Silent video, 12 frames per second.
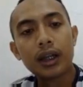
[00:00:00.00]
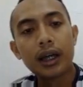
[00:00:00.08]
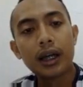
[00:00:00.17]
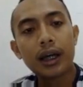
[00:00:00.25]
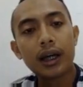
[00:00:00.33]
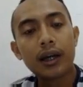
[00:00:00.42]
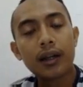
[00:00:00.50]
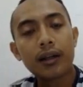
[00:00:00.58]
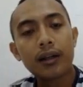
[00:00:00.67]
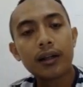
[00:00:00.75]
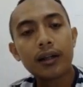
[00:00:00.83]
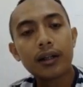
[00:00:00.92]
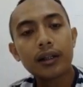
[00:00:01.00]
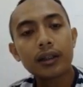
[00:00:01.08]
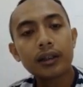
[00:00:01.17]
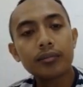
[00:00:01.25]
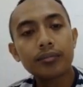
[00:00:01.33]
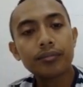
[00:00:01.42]
And the
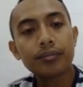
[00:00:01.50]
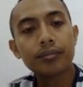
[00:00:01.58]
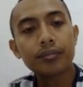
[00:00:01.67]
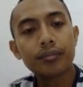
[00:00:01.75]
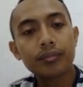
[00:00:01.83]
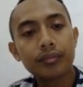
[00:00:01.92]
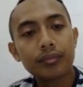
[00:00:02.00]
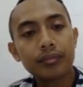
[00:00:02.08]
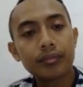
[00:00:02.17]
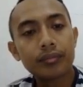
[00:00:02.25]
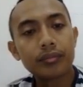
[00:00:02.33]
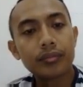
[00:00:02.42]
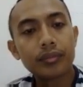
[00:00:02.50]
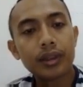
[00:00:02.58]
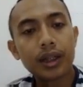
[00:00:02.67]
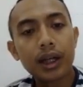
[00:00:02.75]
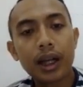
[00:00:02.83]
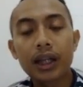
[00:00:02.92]

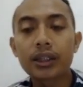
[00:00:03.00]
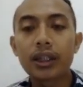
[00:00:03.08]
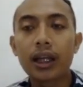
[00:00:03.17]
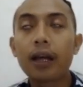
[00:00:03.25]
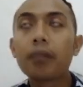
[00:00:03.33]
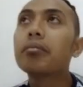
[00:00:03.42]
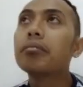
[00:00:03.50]
next step,